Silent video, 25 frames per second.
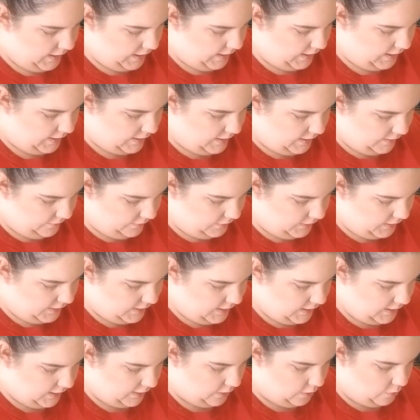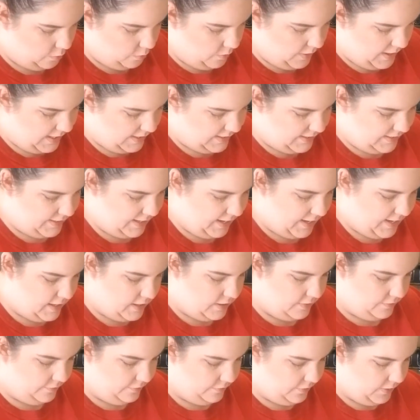he definitely said like a wet sand
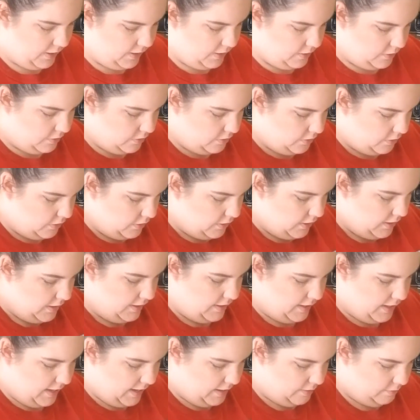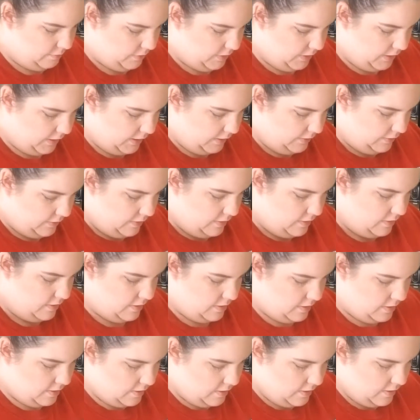feel, and that really
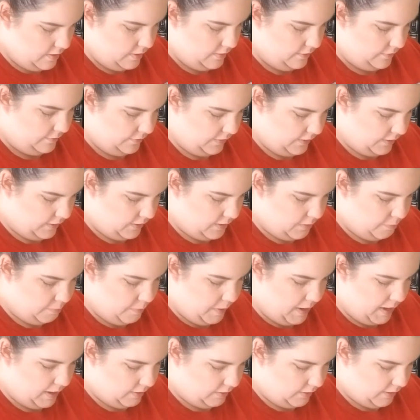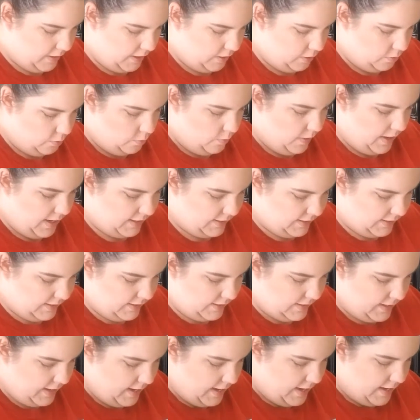feels about like wet
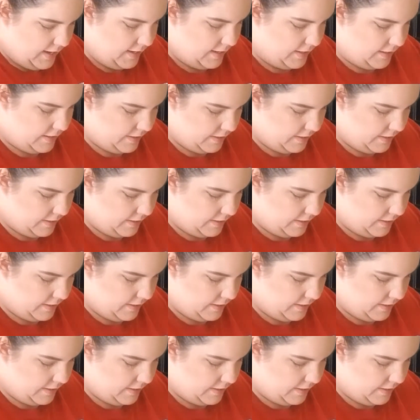sand.